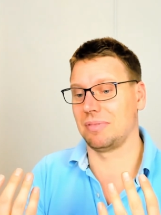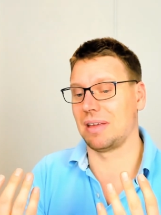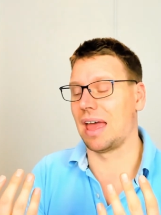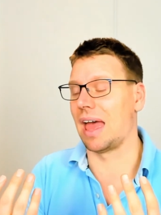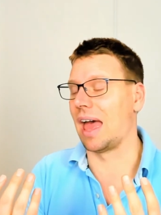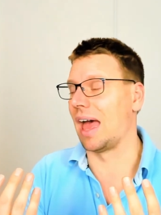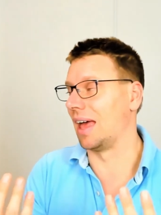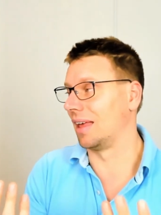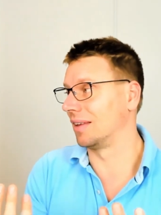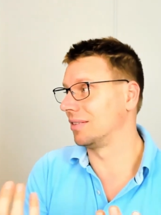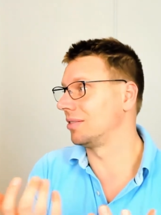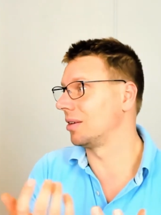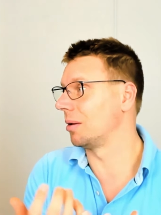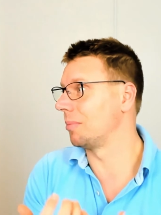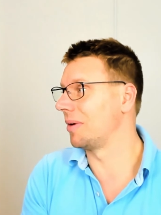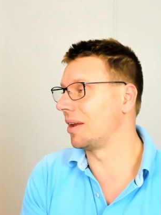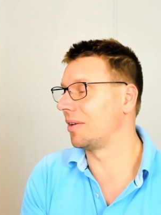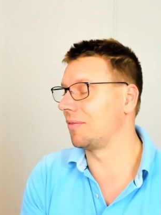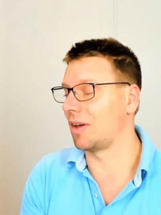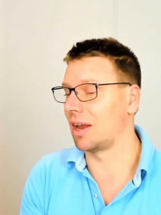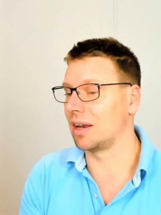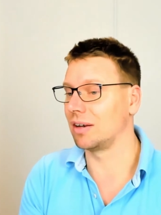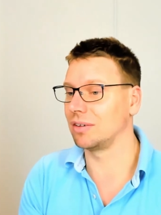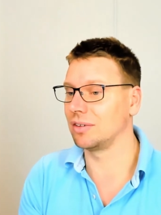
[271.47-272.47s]
has some
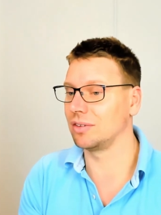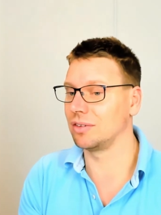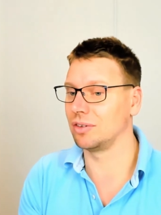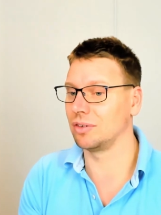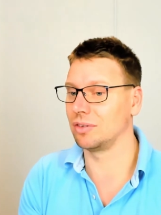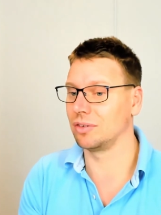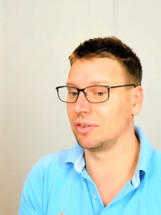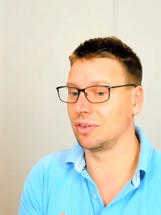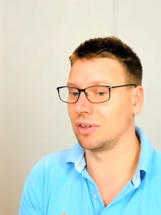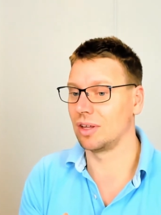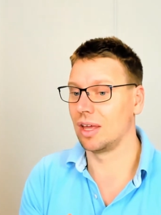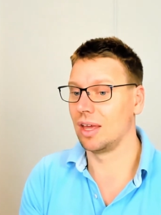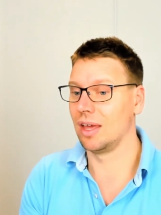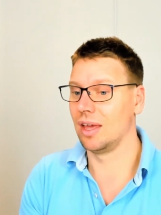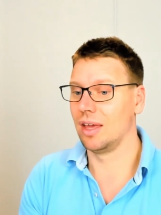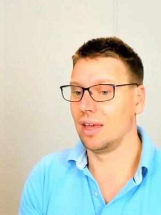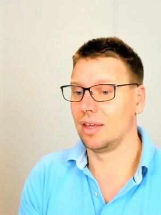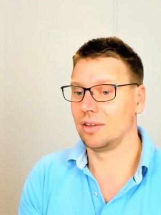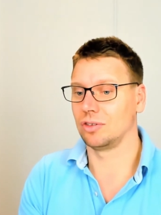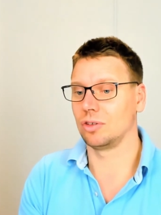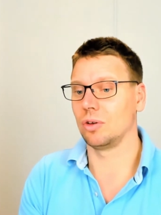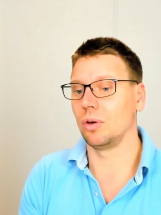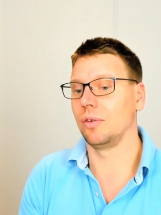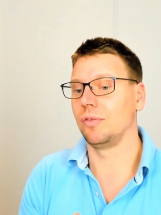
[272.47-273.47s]
advantages.
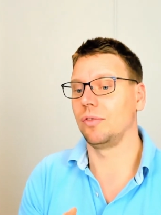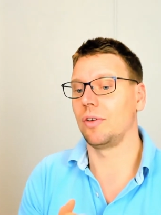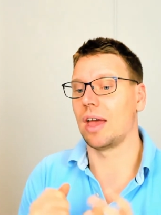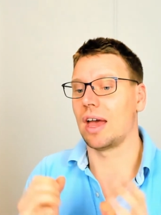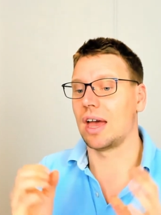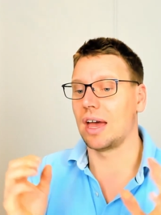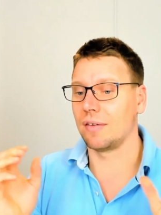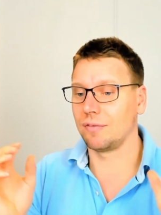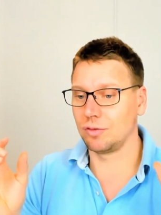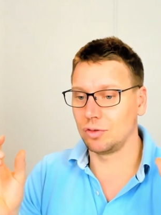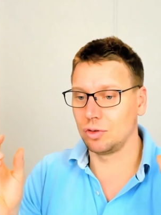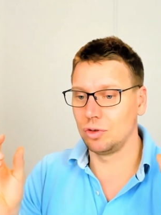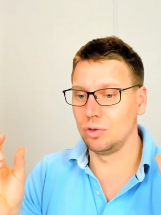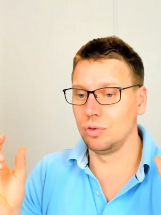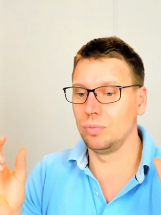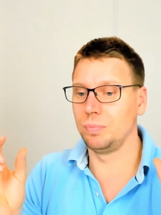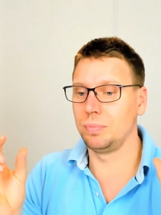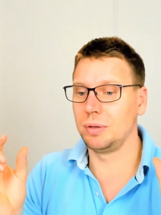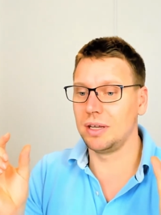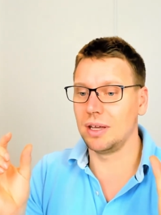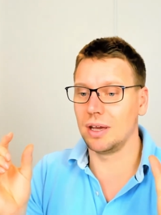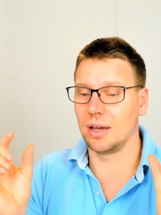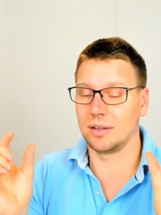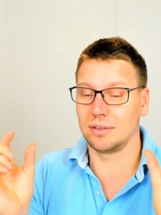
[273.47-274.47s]
So if you have two
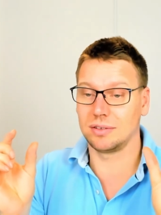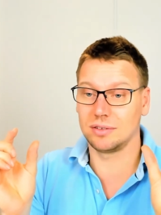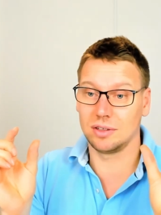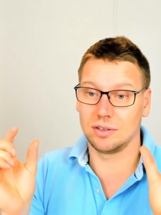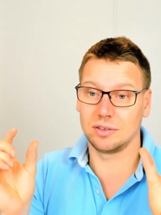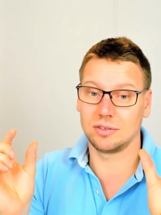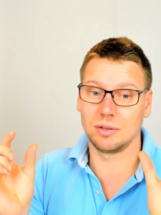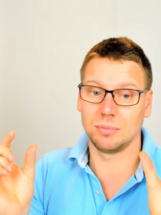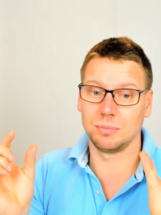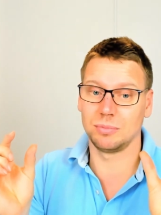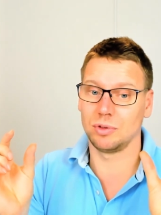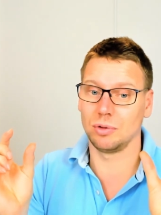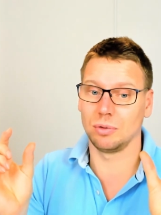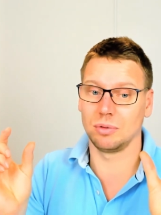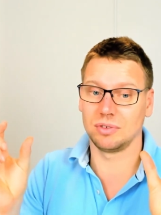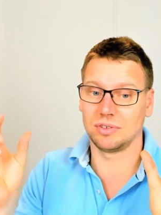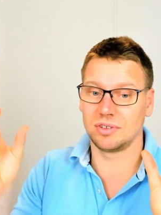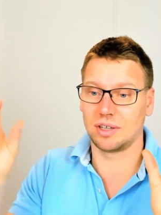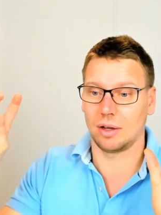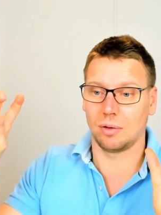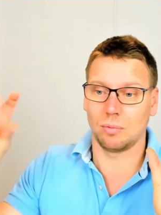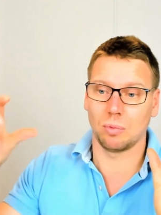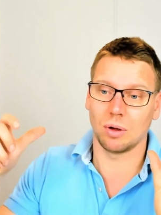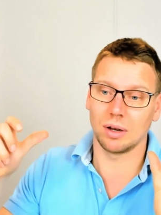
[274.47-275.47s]
P I systems, you can
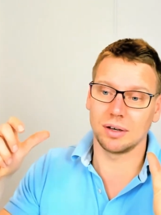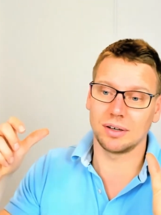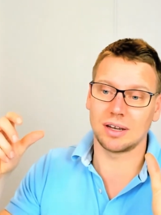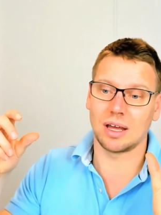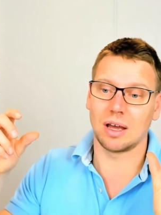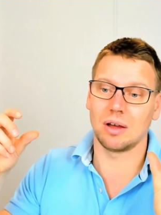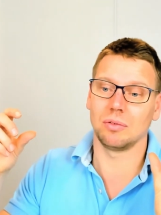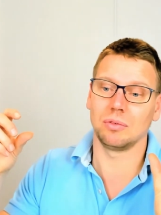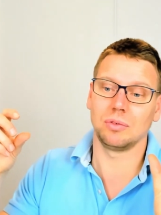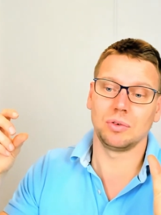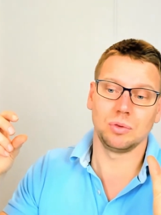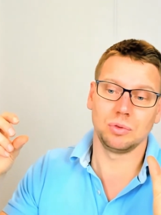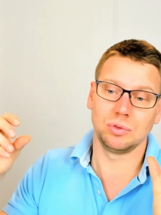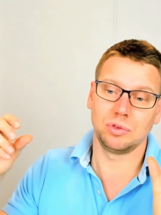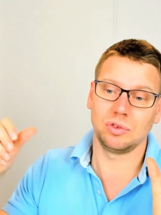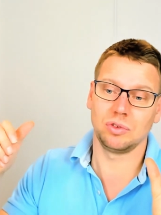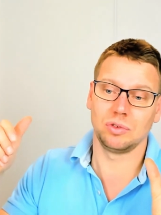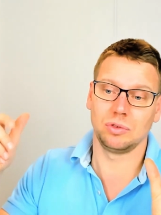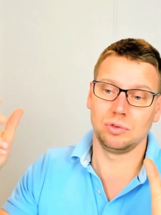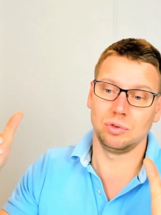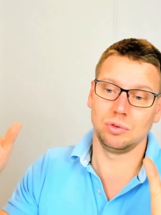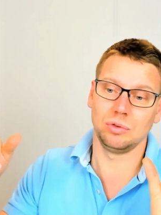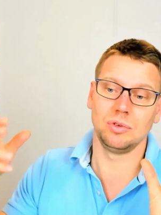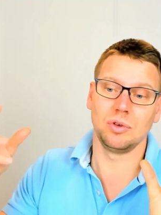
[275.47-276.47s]
take one down, do,
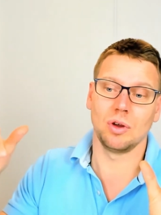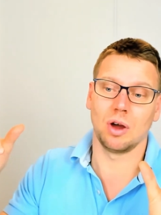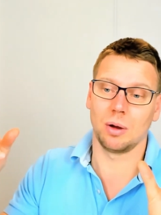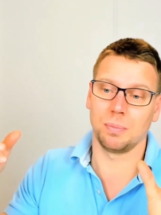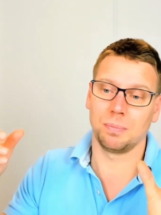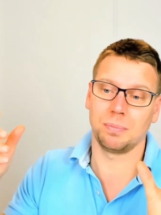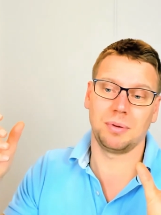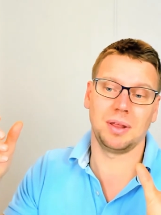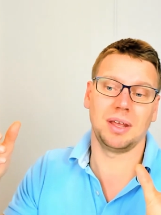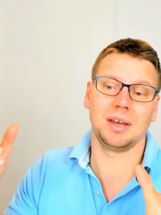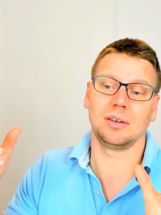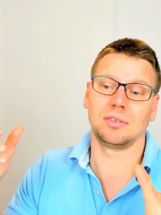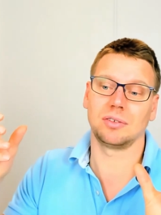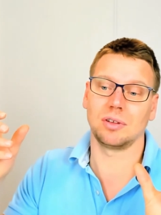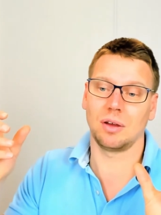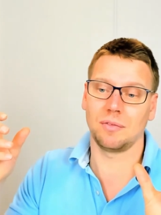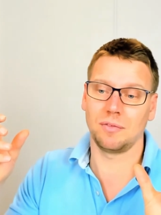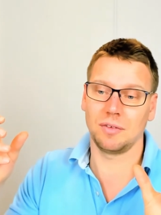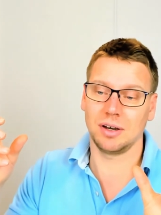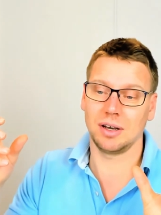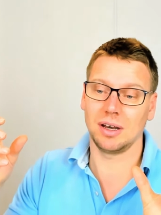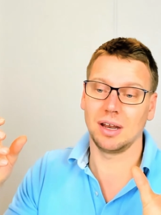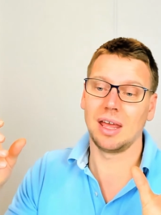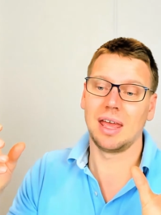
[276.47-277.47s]
do your updates
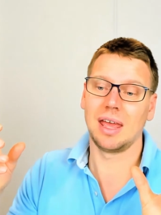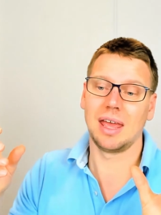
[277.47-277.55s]
of it,